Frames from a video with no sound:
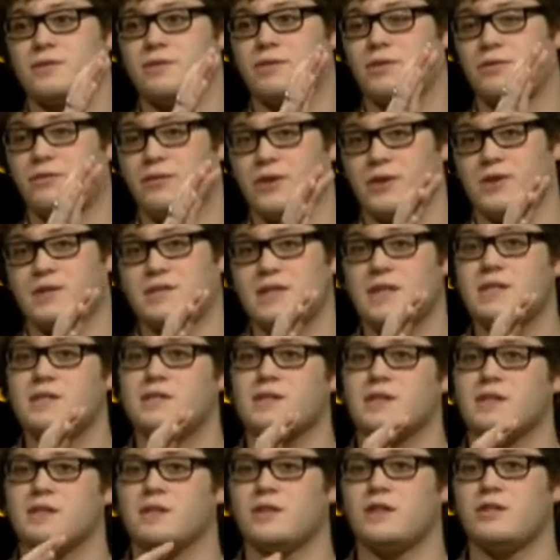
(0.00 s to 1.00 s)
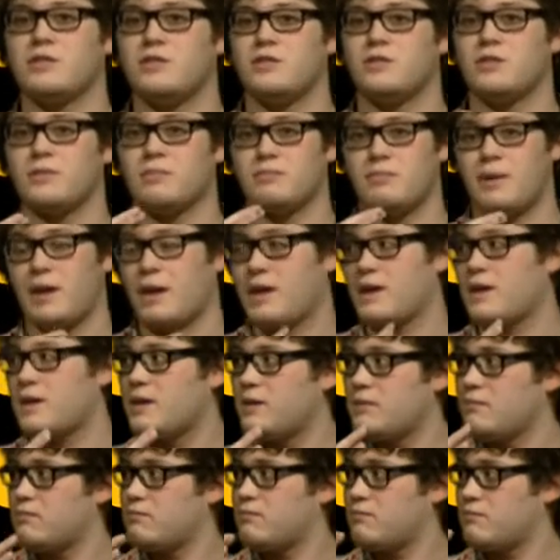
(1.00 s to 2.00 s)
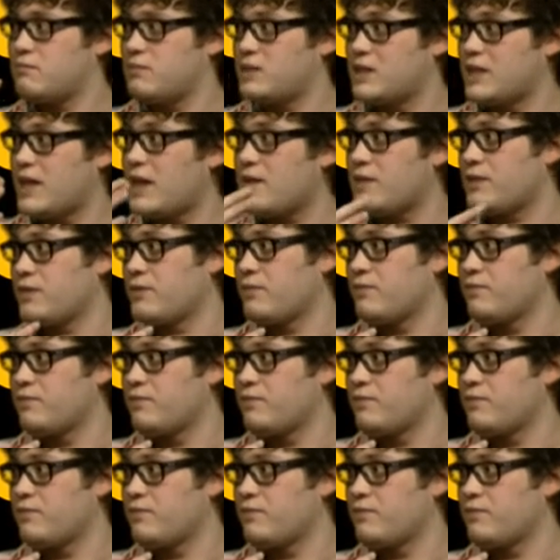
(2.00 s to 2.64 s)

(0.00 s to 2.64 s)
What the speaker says: of the first season you can buy together.